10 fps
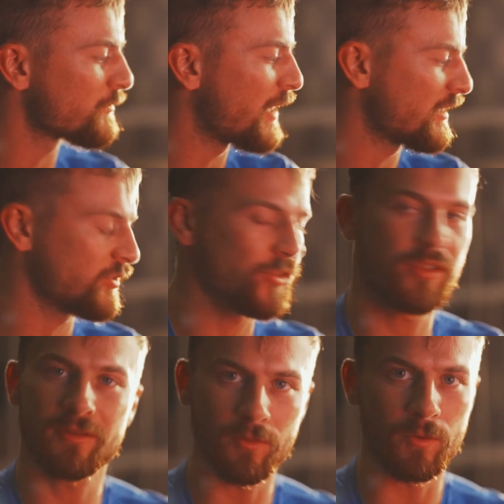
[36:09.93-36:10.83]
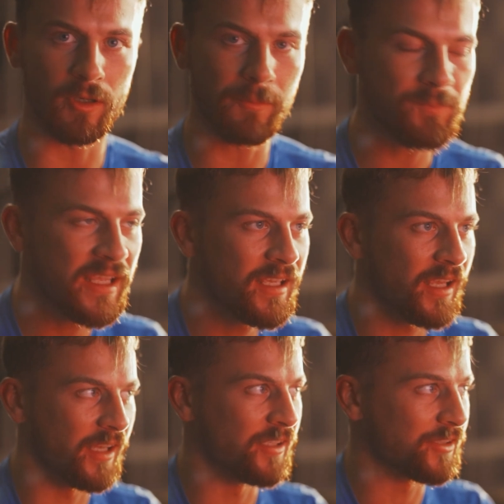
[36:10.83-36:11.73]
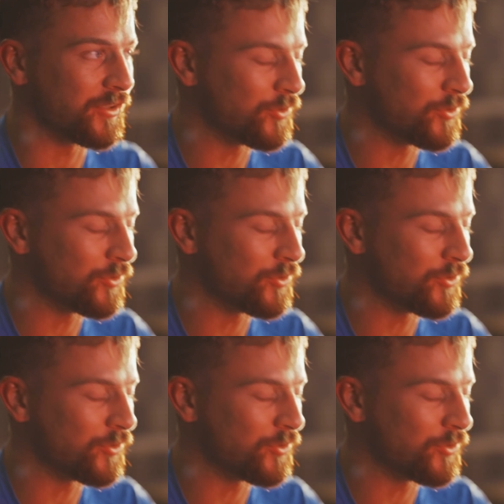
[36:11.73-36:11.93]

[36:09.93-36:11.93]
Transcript: factor score uh,